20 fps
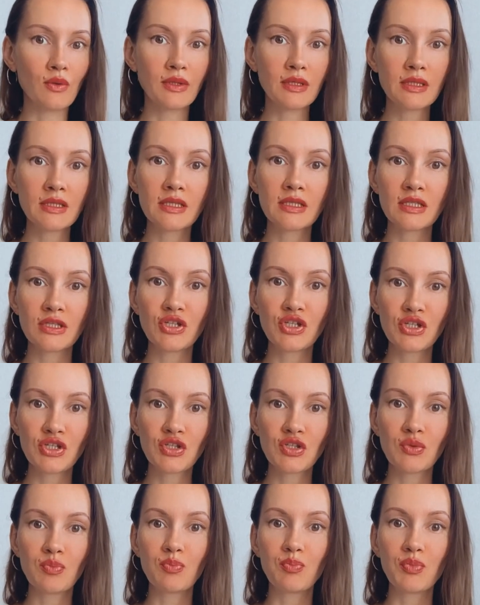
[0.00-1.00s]
this is
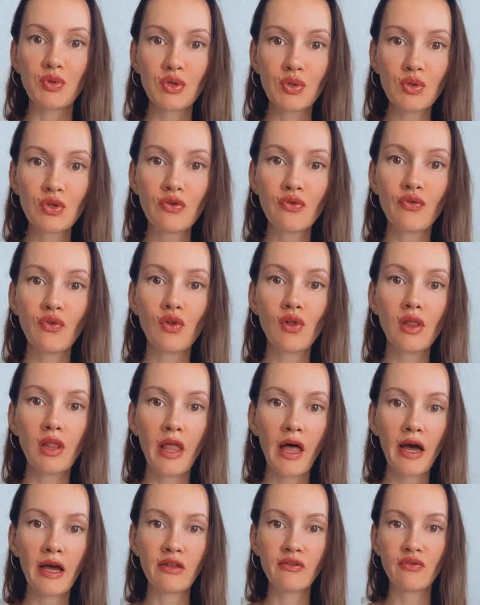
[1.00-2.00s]
just a beautiful
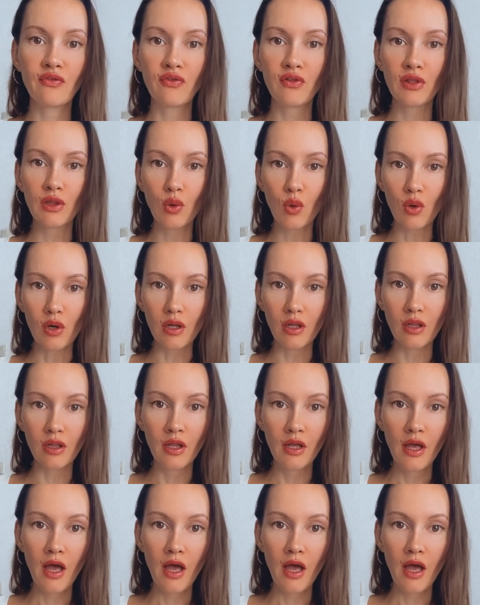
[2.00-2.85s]
light floral.